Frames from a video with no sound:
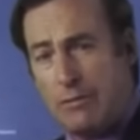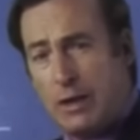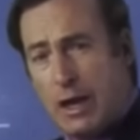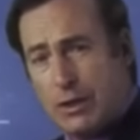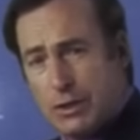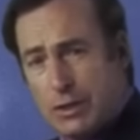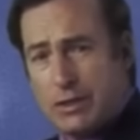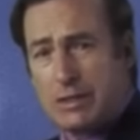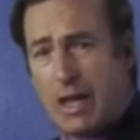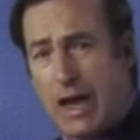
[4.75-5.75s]
there is no
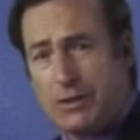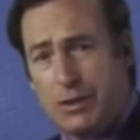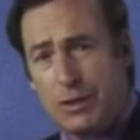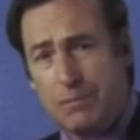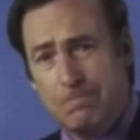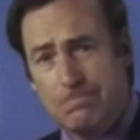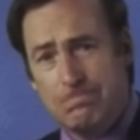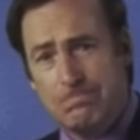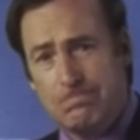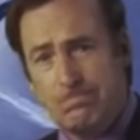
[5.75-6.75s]
shortage of tragedies in the
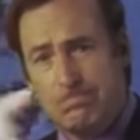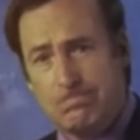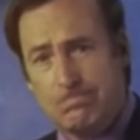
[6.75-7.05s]
series.